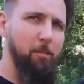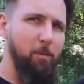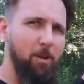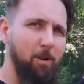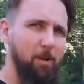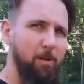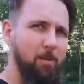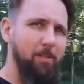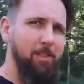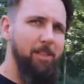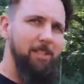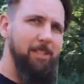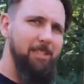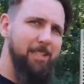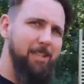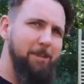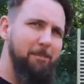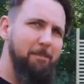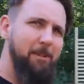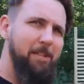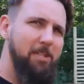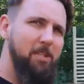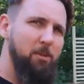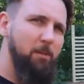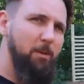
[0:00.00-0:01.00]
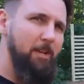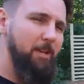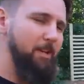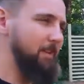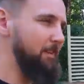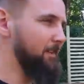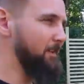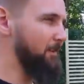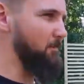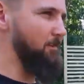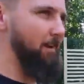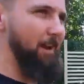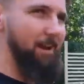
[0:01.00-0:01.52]
to work on this in
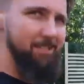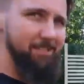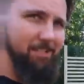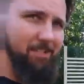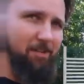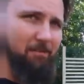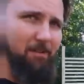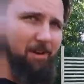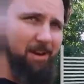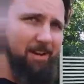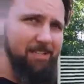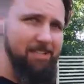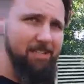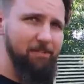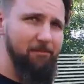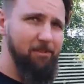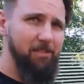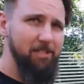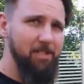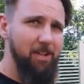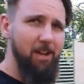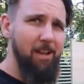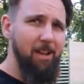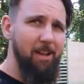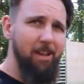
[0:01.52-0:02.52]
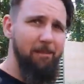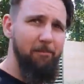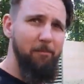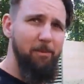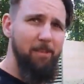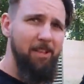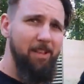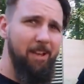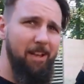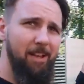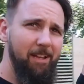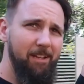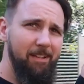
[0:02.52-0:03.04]
between the cracks and crannies over time.
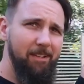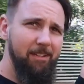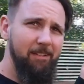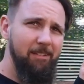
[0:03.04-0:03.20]
We got